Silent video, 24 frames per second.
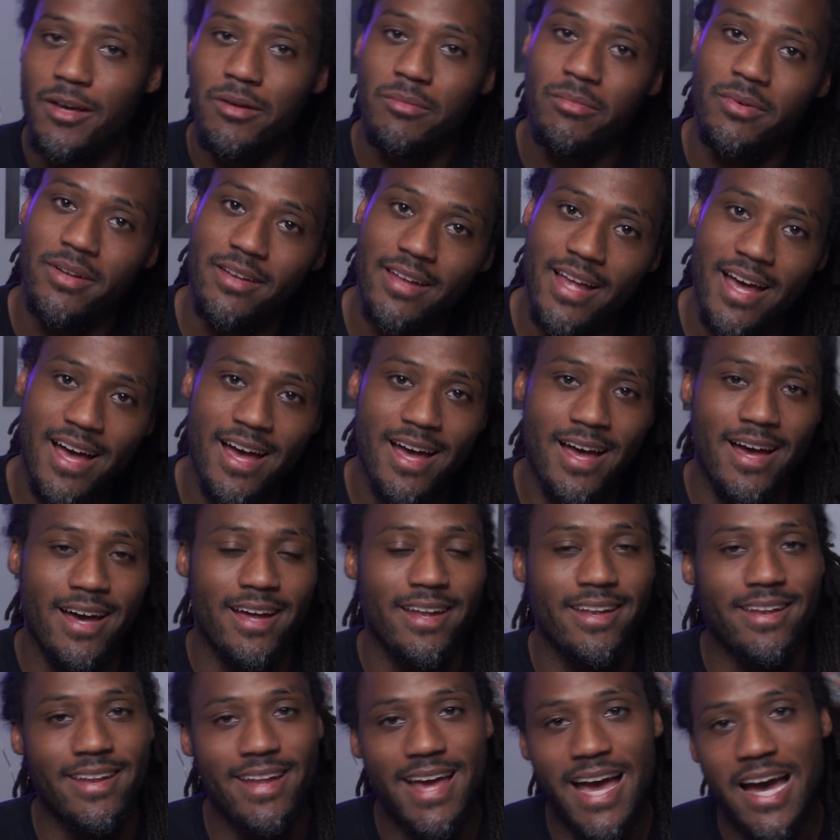But nah,
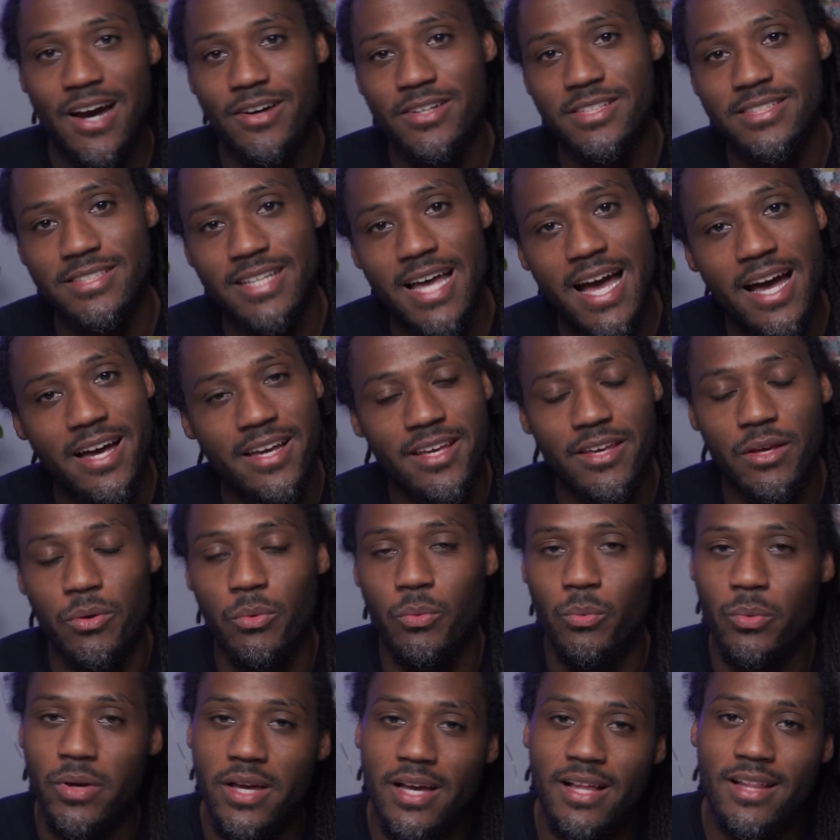now he's out here
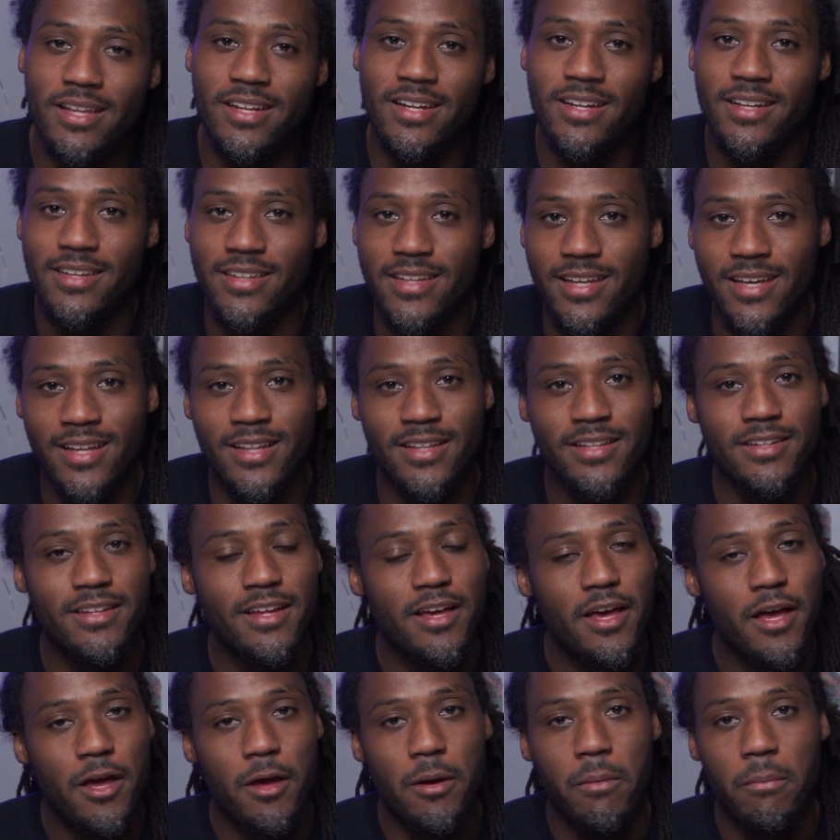wheeling and dealing,
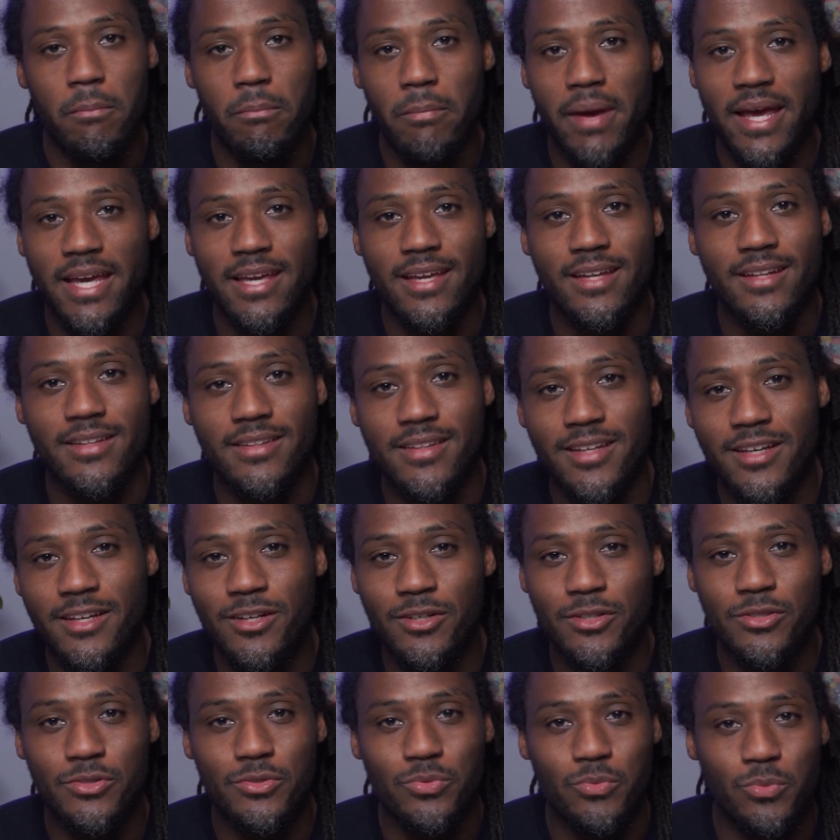making
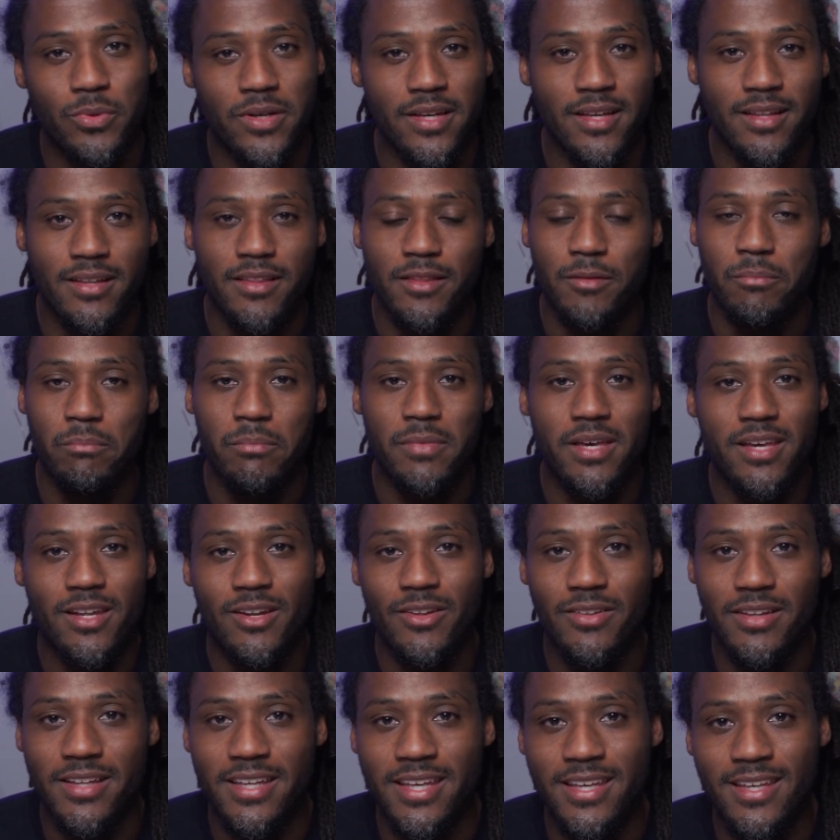deals with the
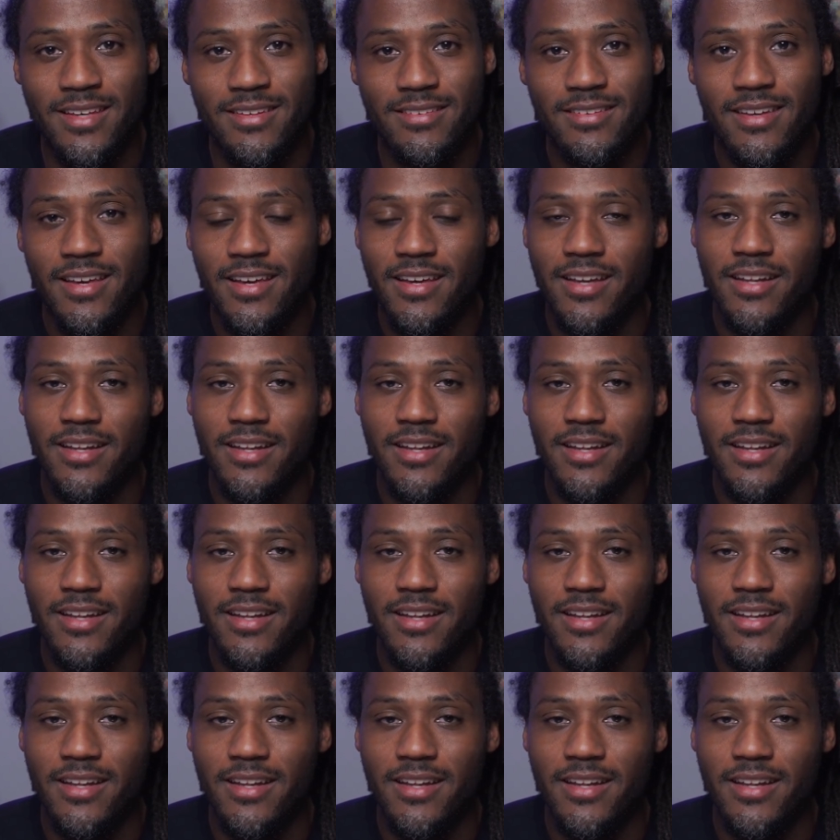Middle East,